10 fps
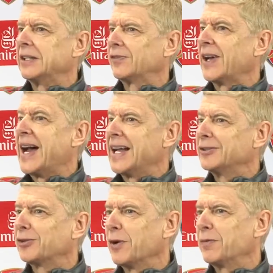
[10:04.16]
has the
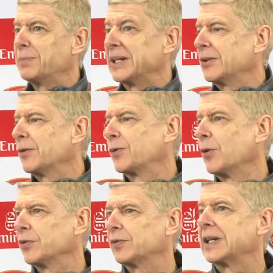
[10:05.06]
hands off, but of
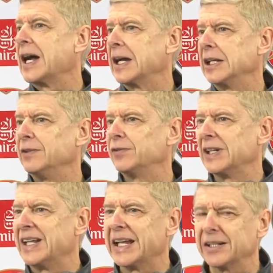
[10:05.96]
course the guy leaves
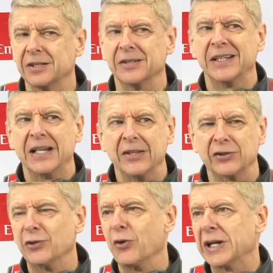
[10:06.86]
the leg
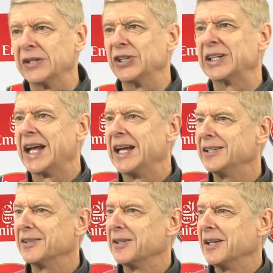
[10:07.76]
as long as he
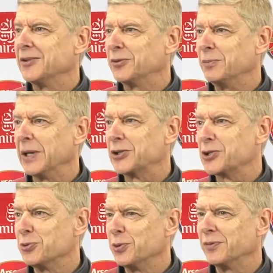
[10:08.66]
can to make
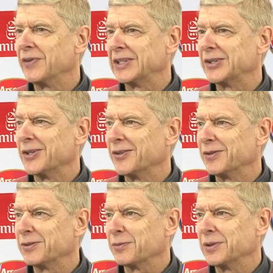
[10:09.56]
sure that
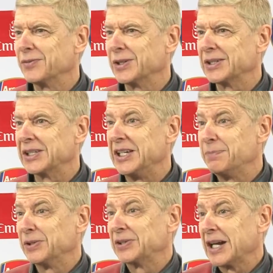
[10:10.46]
the
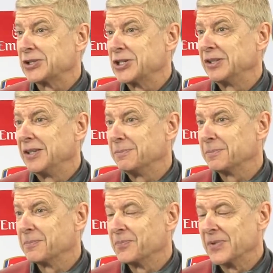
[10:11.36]
keeper touches
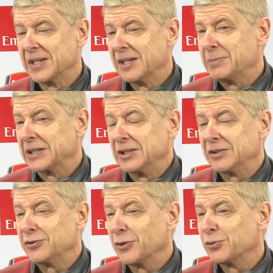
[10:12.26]
him, but
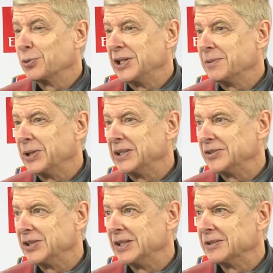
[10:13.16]
it's not really a
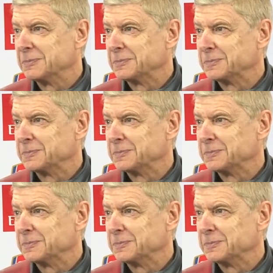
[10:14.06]
penalty.